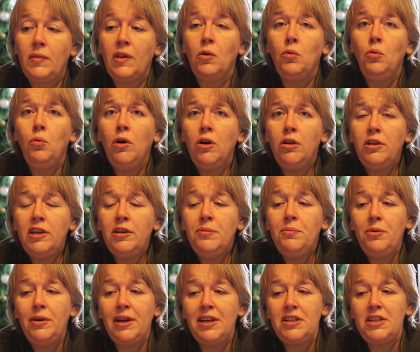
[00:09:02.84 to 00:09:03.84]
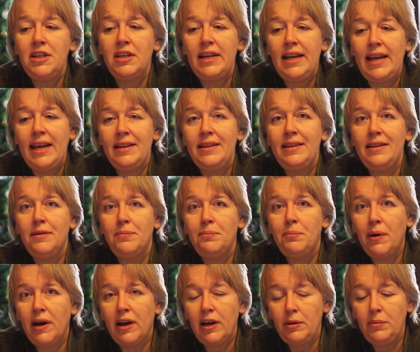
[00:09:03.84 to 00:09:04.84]
water pressure in the
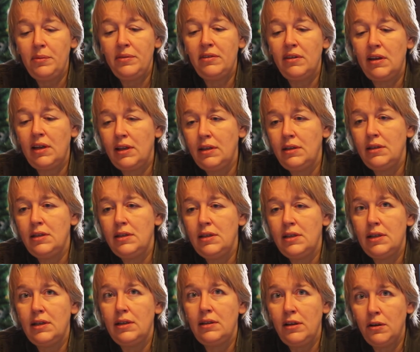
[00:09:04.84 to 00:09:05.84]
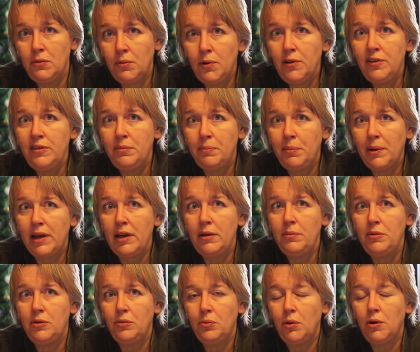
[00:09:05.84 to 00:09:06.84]
pipes, and there was
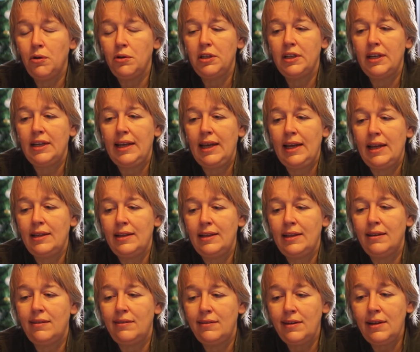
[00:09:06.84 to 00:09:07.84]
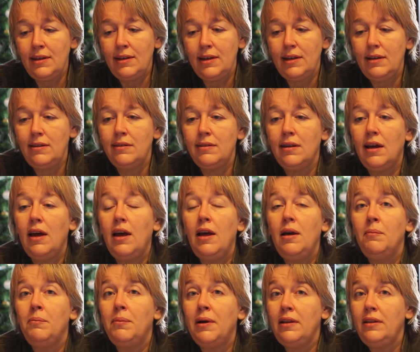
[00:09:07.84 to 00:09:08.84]
piped water in the cities,
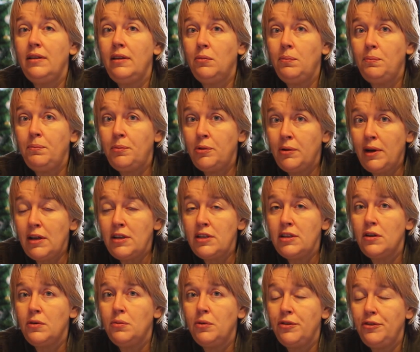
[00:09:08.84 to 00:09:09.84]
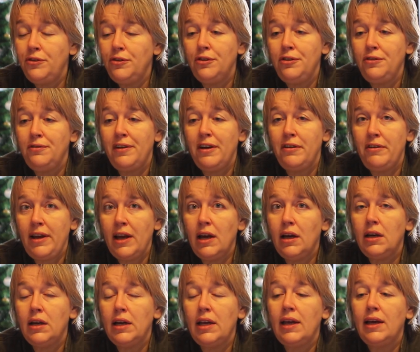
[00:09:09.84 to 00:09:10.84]
but the pressure was not very
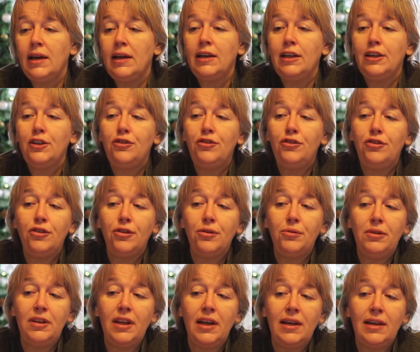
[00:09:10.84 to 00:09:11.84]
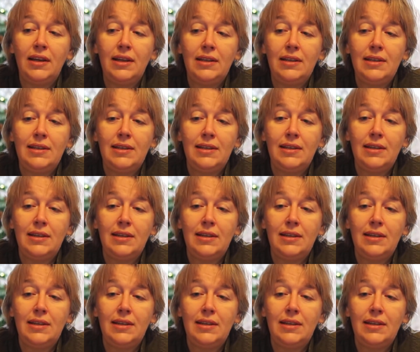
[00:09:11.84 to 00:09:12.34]
high, so that